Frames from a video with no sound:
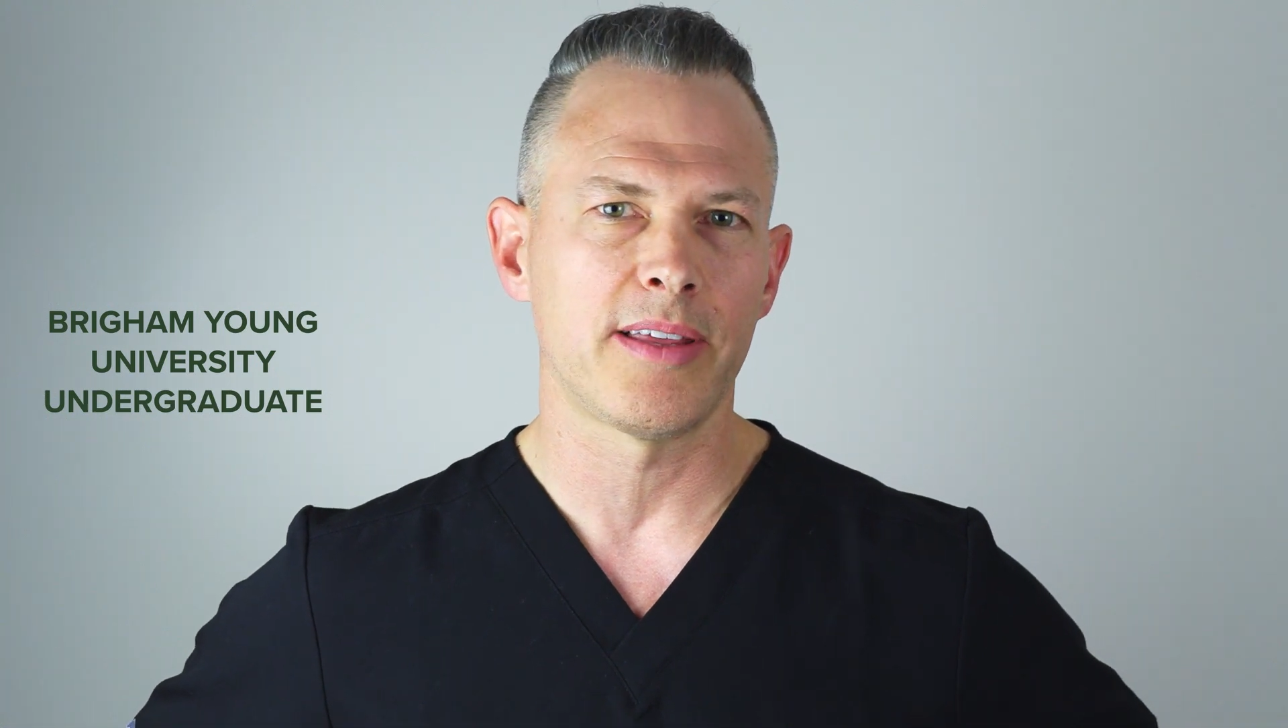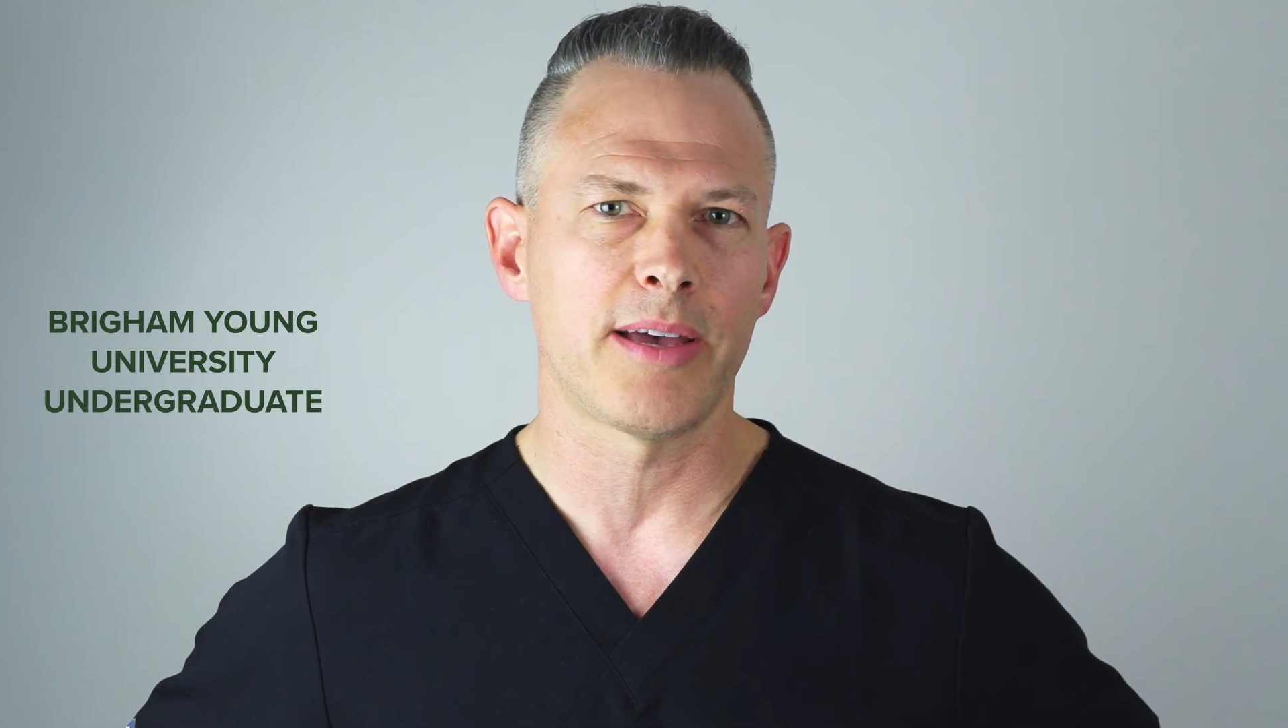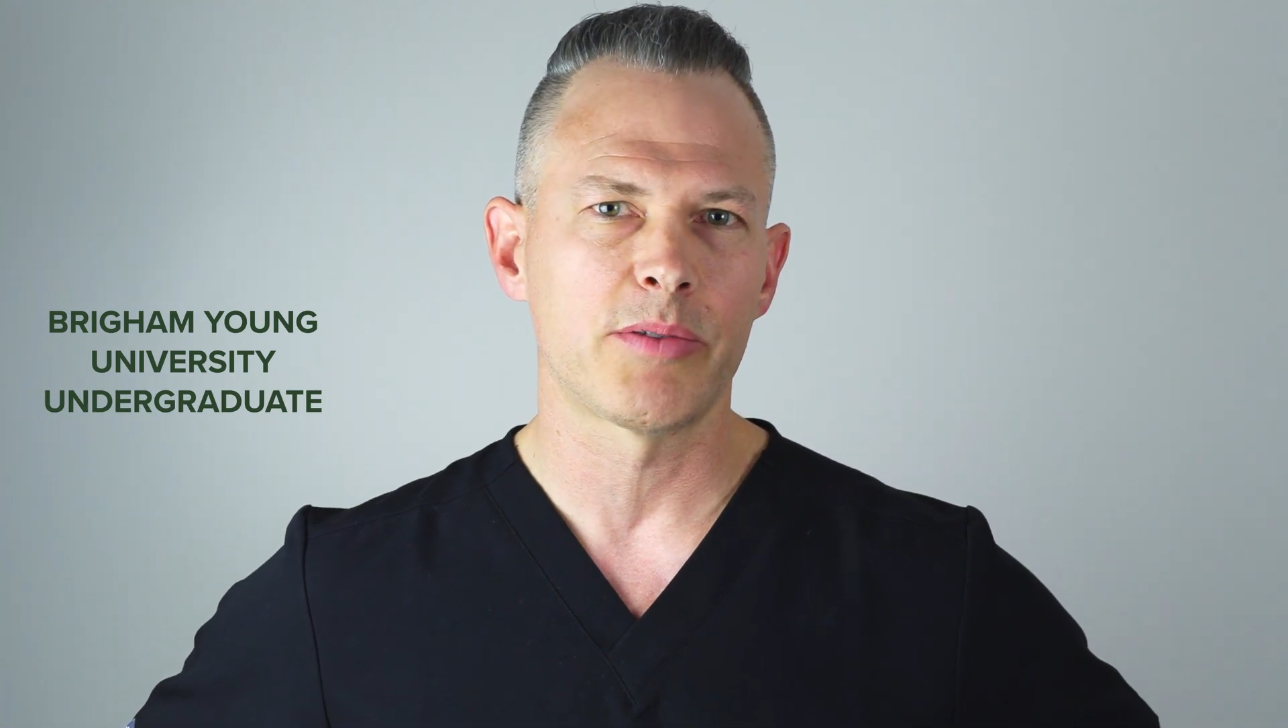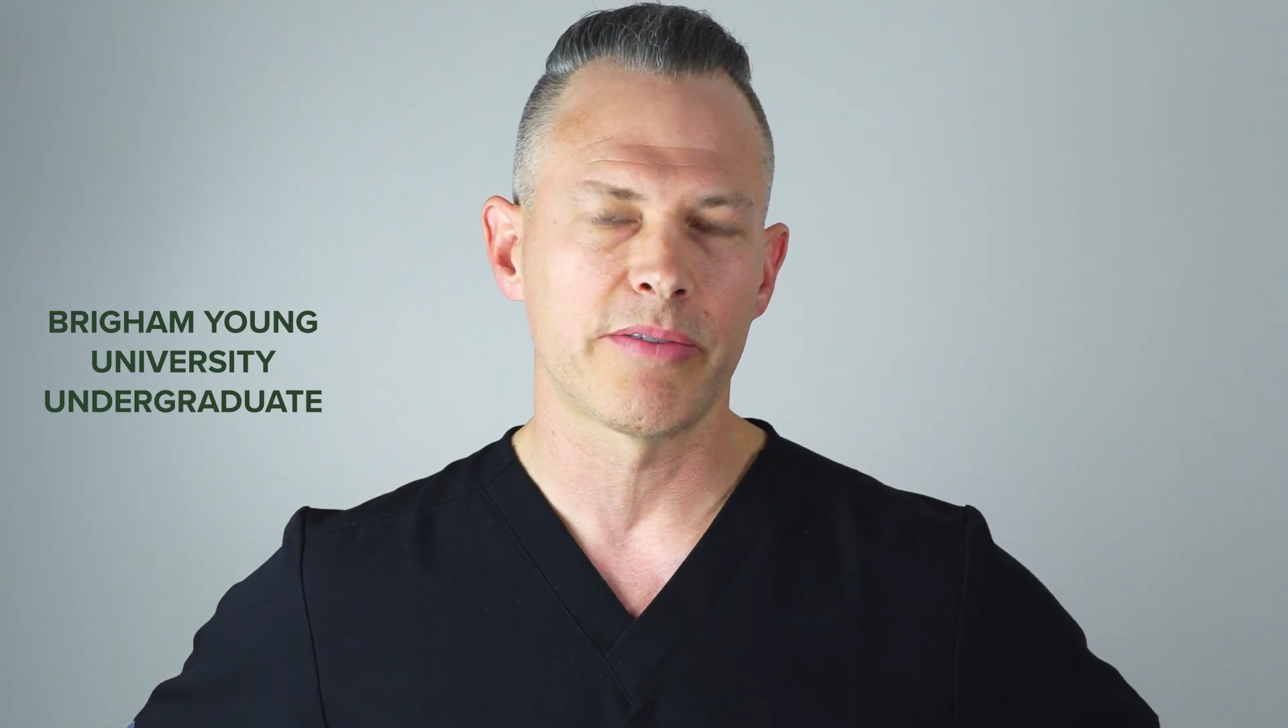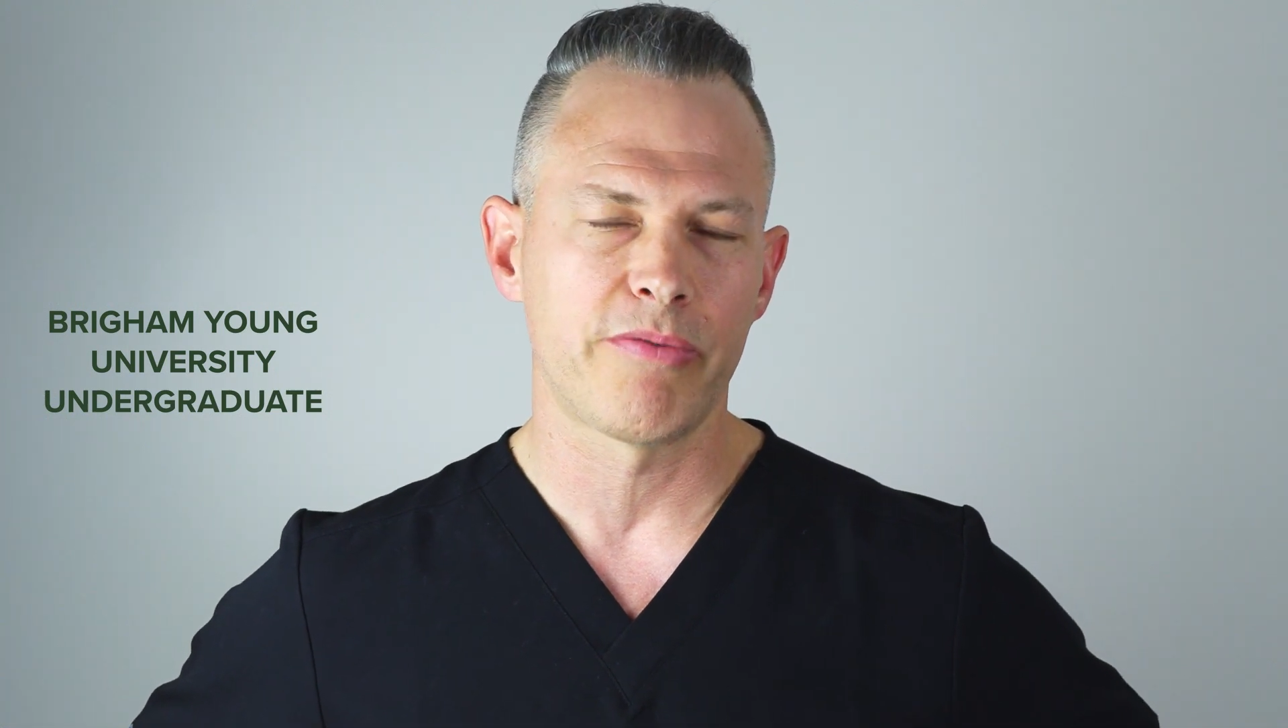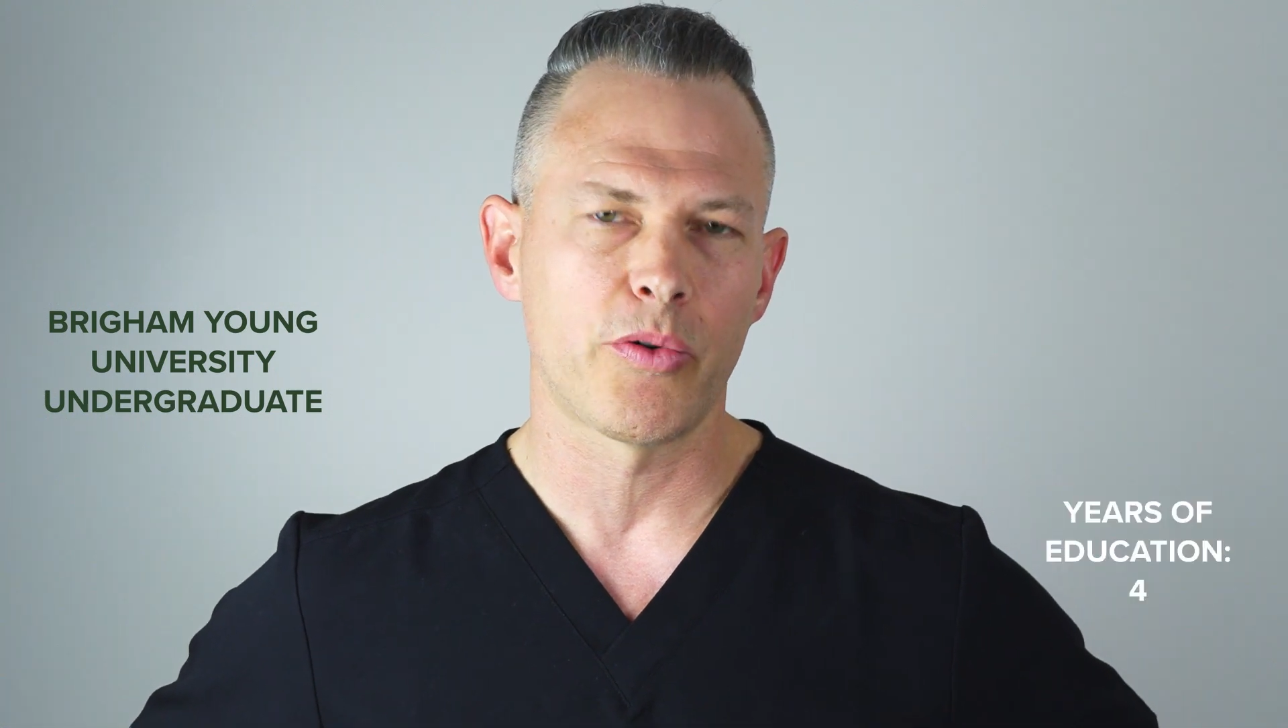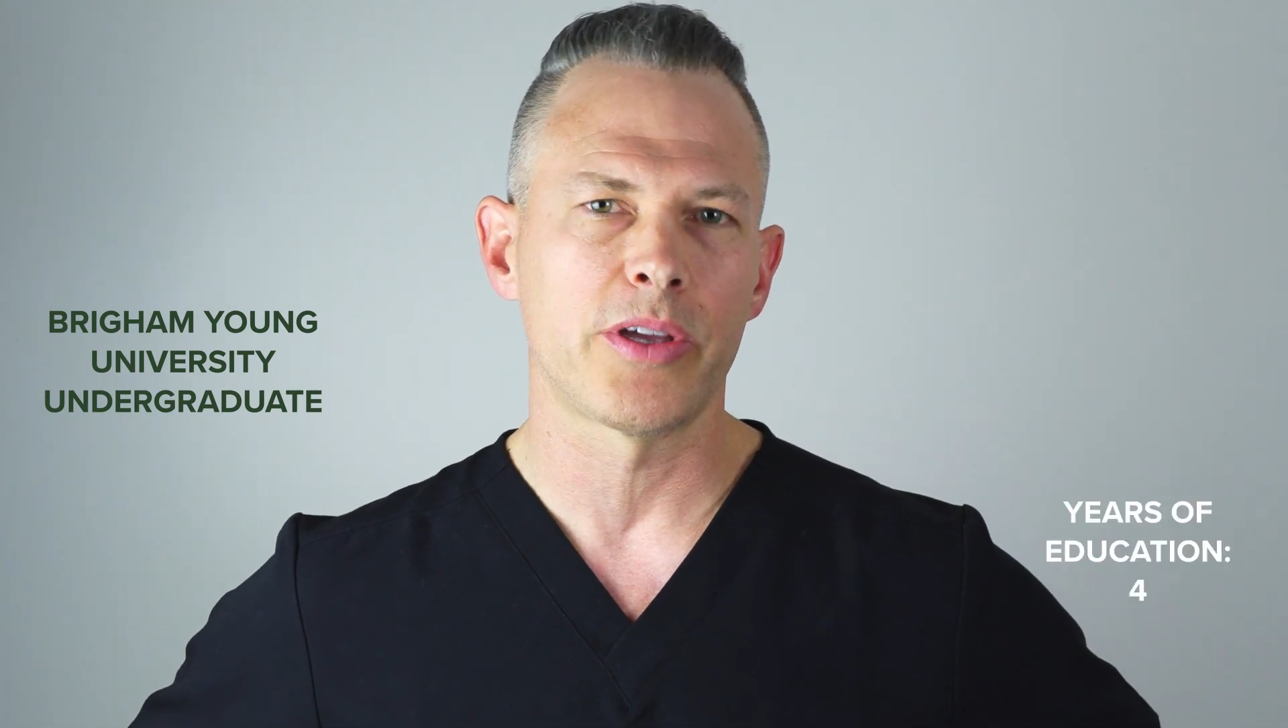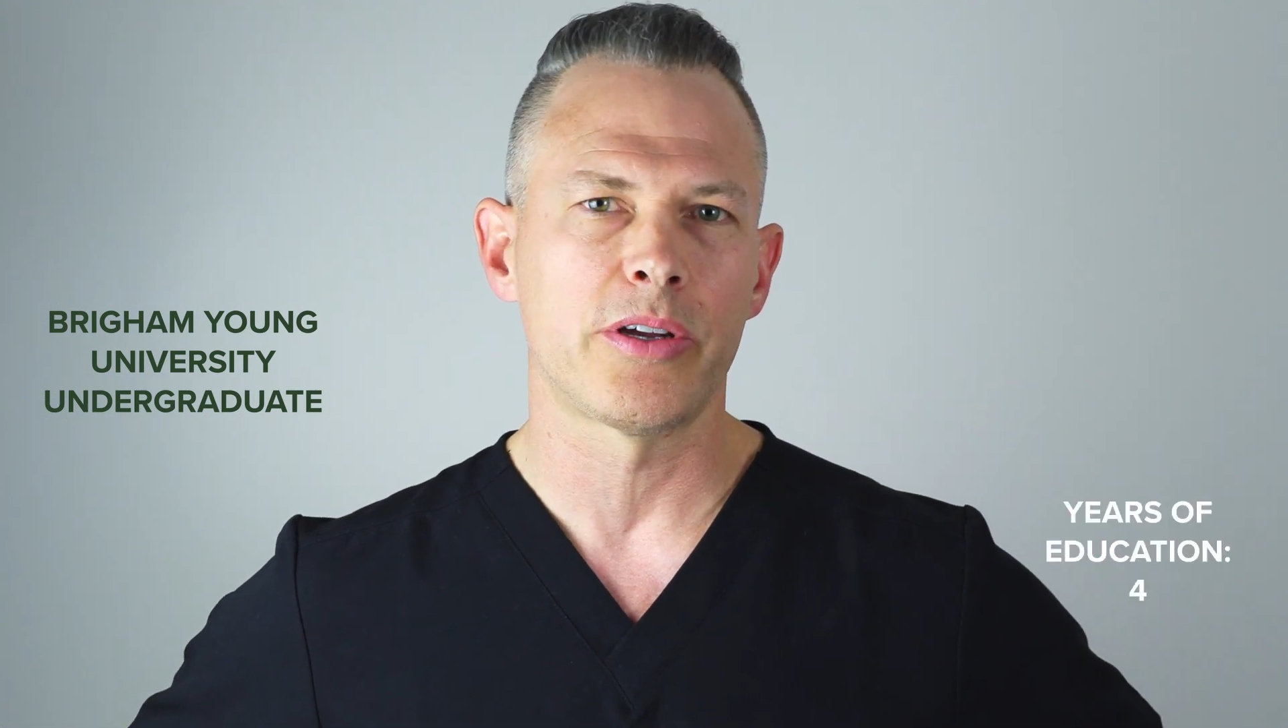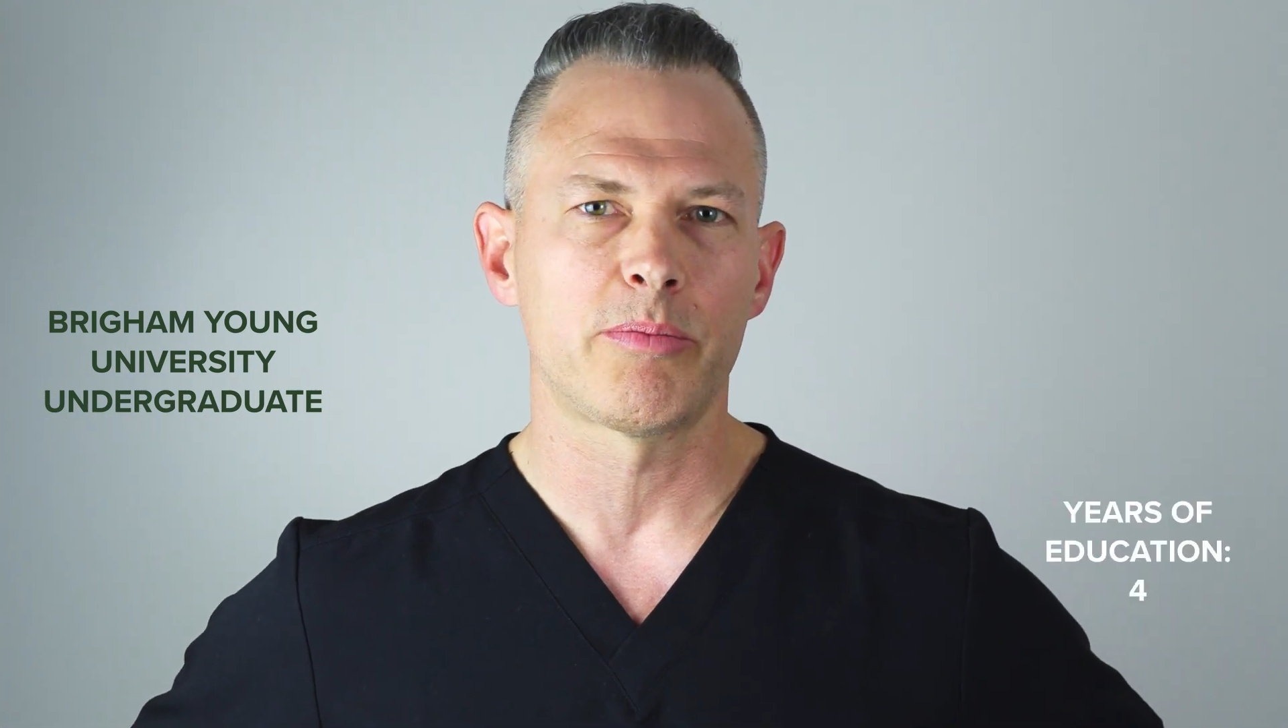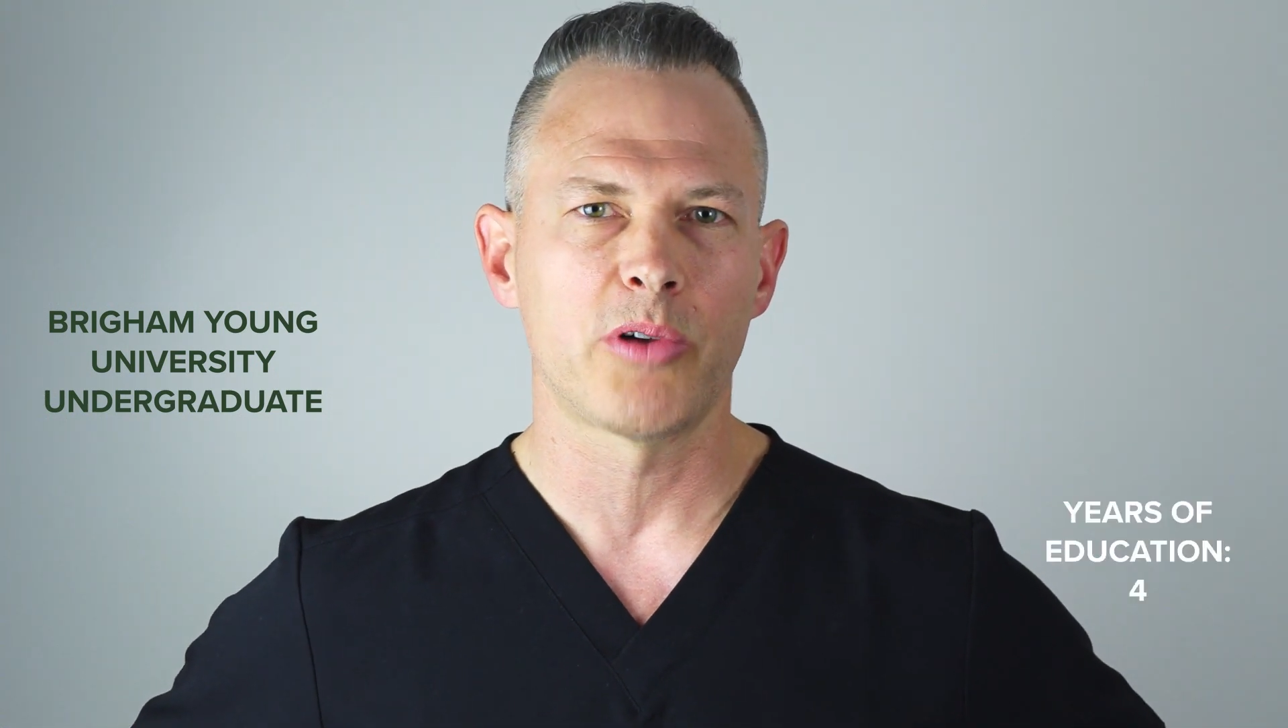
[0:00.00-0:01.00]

That was a four-year